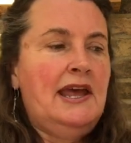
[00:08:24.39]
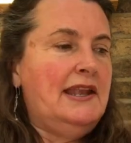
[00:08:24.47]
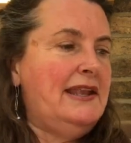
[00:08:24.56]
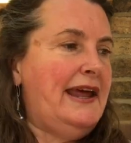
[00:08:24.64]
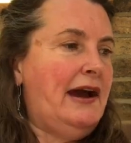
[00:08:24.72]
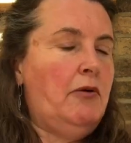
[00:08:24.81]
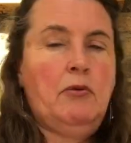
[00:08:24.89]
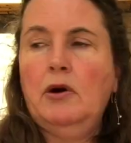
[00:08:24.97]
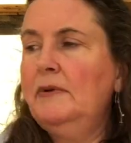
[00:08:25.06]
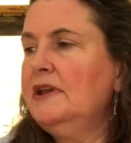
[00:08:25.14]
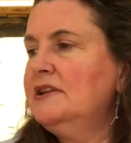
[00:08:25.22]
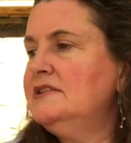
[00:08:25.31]
Now, what
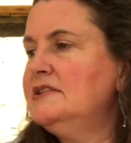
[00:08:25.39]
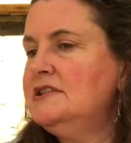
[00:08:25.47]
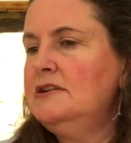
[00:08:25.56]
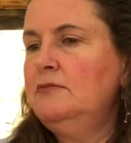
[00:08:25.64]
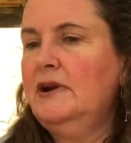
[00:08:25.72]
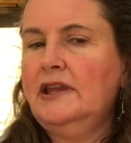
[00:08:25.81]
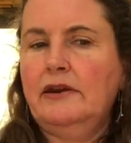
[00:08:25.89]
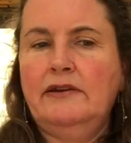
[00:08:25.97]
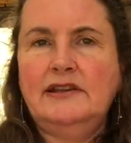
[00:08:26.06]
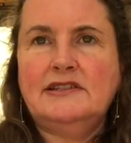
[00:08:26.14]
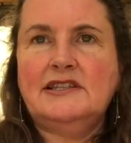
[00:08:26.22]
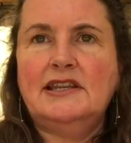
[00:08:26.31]
we're going to do, we're
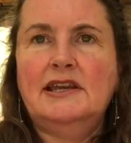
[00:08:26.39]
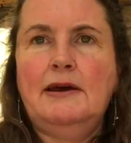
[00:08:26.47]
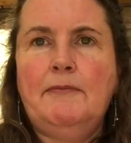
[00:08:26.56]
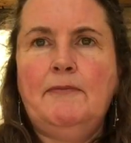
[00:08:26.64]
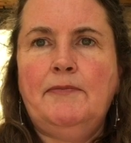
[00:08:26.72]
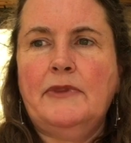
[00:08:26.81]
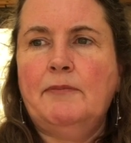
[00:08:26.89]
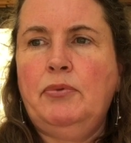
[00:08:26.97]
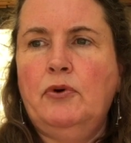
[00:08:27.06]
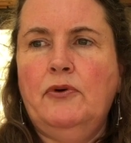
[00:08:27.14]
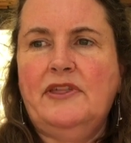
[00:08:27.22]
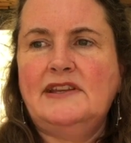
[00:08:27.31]
going to
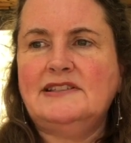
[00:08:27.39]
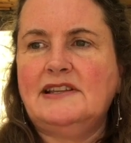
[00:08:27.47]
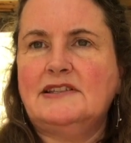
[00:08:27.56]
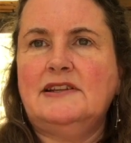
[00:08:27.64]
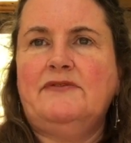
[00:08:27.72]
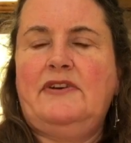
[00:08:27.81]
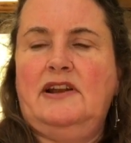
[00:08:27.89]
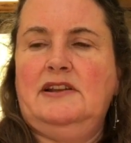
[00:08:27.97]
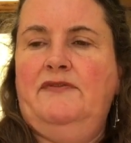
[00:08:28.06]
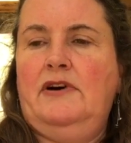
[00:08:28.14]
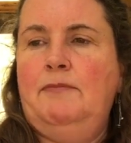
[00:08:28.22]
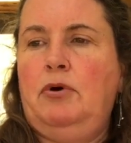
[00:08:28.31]
pour this, in fact,
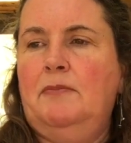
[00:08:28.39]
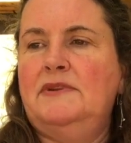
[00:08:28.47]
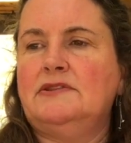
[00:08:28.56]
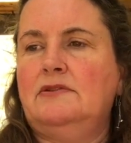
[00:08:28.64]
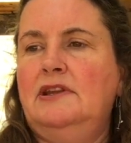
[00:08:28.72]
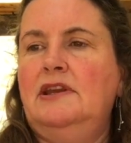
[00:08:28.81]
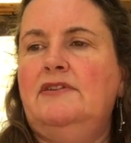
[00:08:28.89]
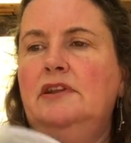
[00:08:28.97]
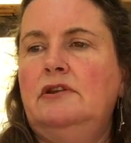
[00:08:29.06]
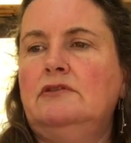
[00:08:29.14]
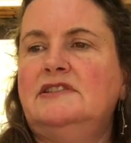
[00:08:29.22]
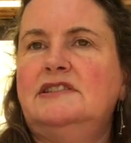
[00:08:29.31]
if I pop this on here, then
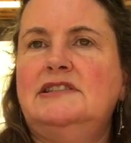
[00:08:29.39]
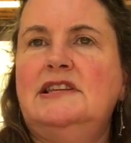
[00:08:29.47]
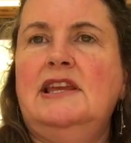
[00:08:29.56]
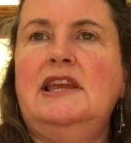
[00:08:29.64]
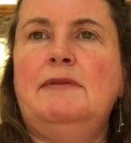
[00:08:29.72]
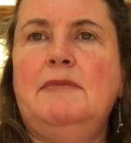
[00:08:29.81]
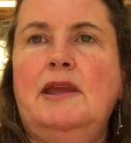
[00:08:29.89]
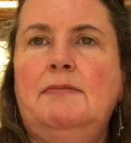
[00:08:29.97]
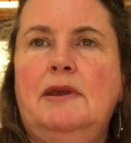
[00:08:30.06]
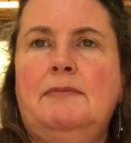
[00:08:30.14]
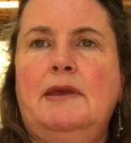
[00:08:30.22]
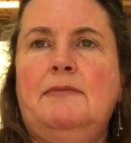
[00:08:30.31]
you'll see
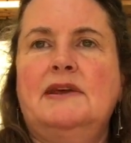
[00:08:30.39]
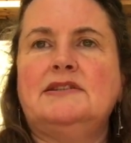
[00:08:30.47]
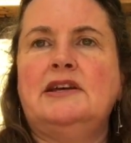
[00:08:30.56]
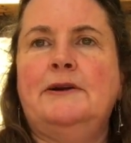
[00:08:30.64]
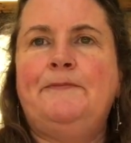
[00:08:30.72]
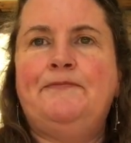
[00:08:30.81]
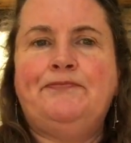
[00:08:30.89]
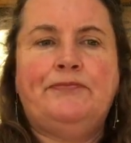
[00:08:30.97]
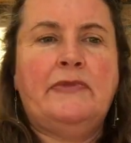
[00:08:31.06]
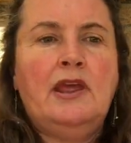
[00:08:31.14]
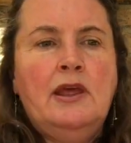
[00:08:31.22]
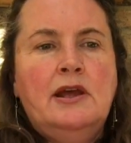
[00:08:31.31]
maybe a bit better.
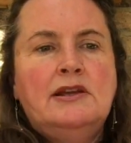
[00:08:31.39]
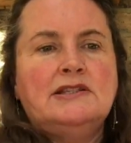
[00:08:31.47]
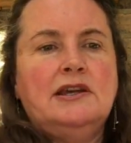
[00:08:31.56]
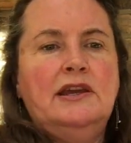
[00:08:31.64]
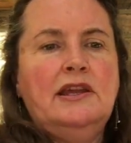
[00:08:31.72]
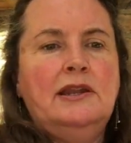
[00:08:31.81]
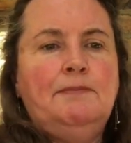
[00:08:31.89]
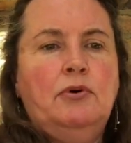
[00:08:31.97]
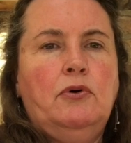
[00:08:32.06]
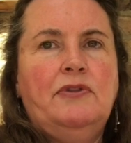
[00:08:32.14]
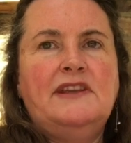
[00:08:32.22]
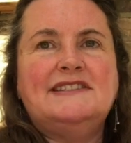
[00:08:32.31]
So I'm going to
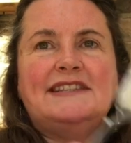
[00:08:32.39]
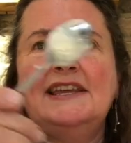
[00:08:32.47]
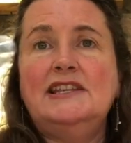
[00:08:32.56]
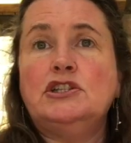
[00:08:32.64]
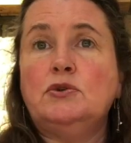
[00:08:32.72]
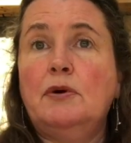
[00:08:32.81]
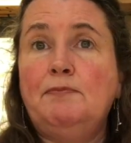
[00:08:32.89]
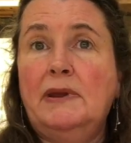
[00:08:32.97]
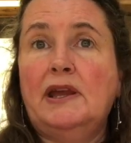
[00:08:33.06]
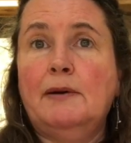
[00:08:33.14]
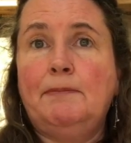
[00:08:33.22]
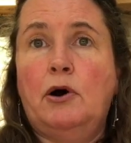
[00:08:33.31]
pour this into a
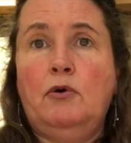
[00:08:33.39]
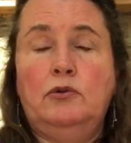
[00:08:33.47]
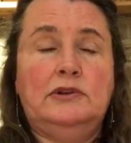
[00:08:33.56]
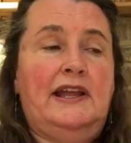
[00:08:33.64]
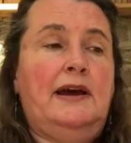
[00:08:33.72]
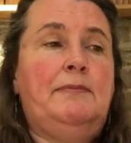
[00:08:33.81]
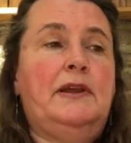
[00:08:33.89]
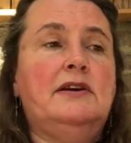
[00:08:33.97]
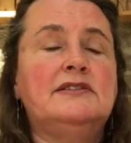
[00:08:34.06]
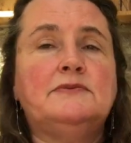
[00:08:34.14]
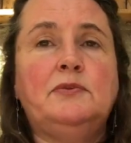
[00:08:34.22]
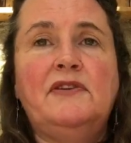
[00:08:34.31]
bigger bowl now,
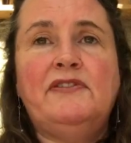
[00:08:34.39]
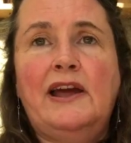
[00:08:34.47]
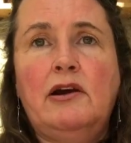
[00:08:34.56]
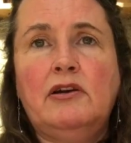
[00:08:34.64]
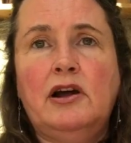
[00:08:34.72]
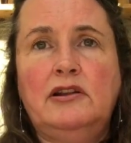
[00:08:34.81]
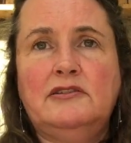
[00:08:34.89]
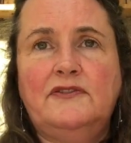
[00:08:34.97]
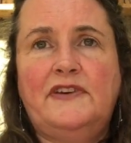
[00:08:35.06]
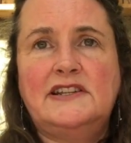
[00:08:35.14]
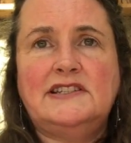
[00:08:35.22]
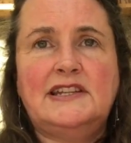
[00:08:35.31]
because we've now
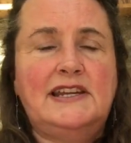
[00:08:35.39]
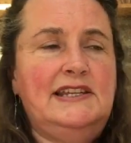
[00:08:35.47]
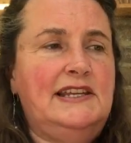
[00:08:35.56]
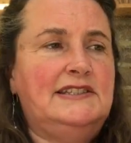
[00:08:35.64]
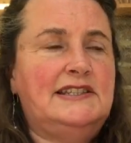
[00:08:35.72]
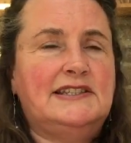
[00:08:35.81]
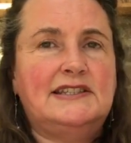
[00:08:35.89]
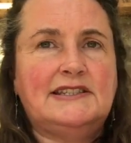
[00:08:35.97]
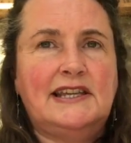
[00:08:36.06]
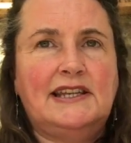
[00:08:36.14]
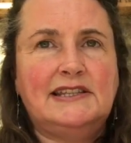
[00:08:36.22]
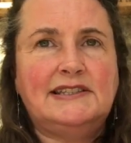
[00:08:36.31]
cultivated our yeast. This has
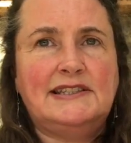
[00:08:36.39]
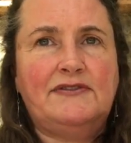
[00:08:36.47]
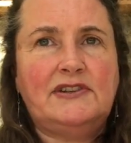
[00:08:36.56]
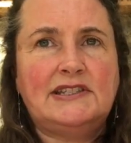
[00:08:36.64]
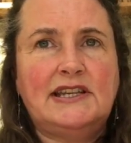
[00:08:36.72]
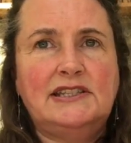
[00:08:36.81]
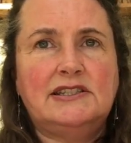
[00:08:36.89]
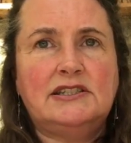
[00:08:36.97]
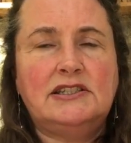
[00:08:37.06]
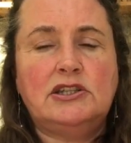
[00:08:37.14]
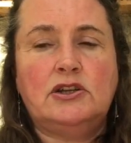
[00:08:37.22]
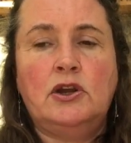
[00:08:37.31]
taken 7 days
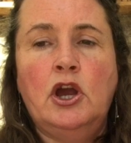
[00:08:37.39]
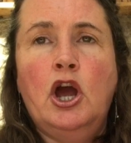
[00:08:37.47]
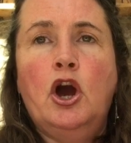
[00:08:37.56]
to do.